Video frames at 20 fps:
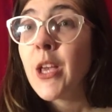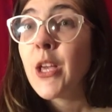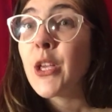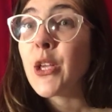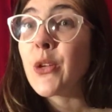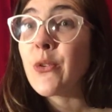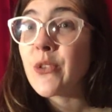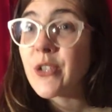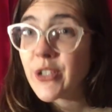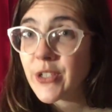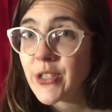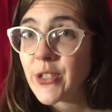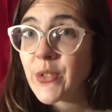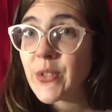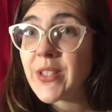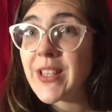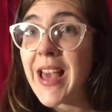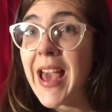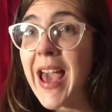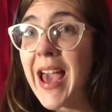You just
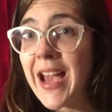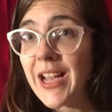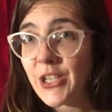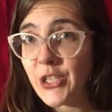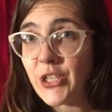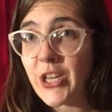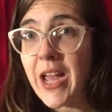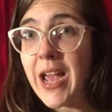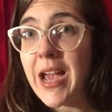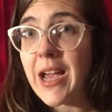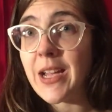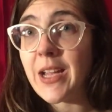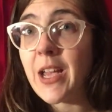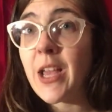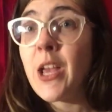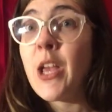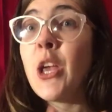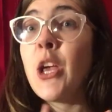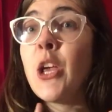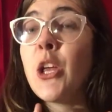use the hashtag
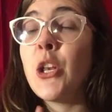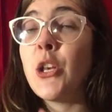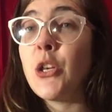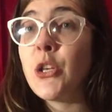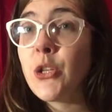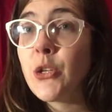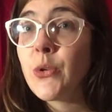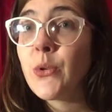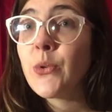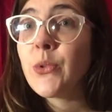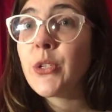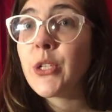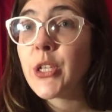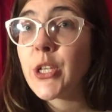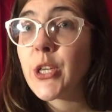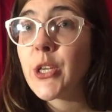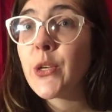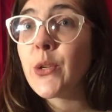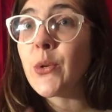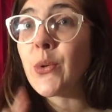
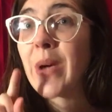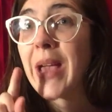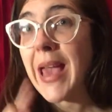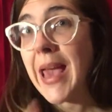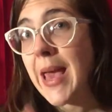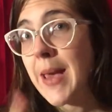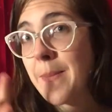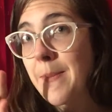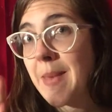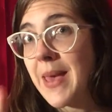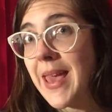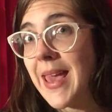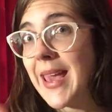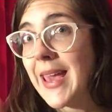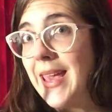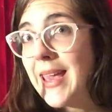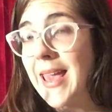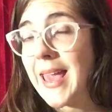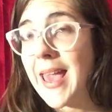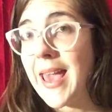
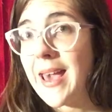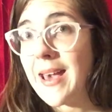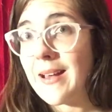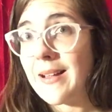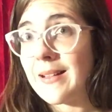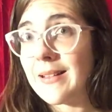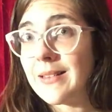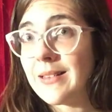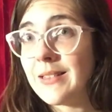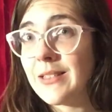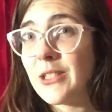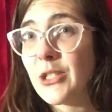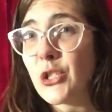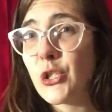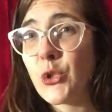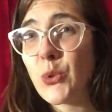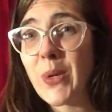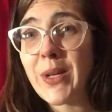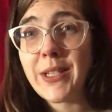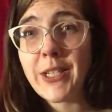#NewToYouMAL
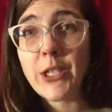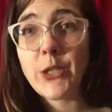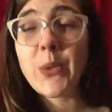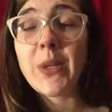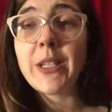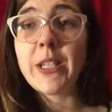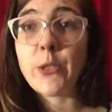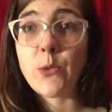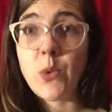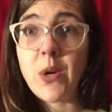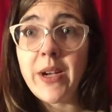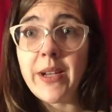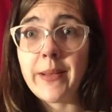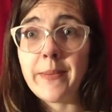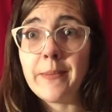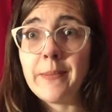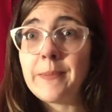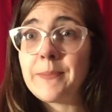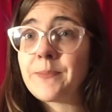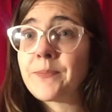
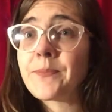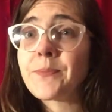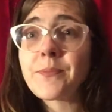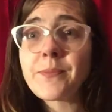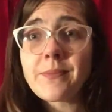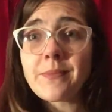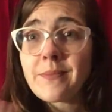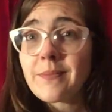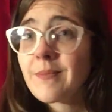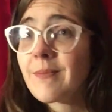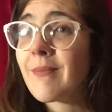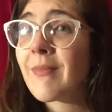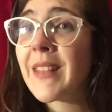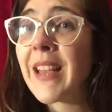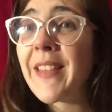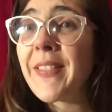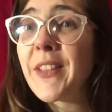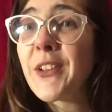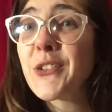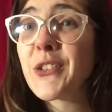2021,
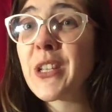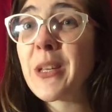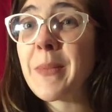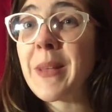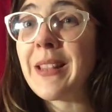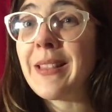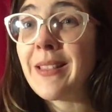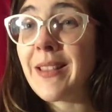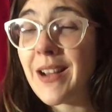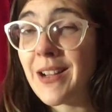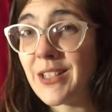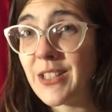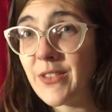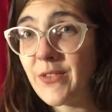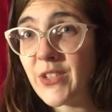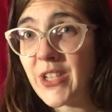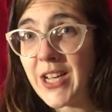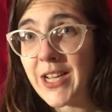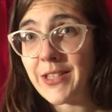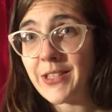and there's going to be lots of
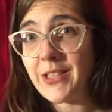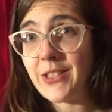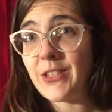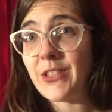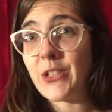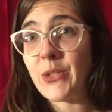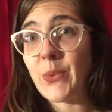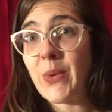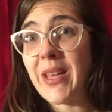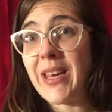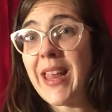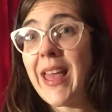chances to win.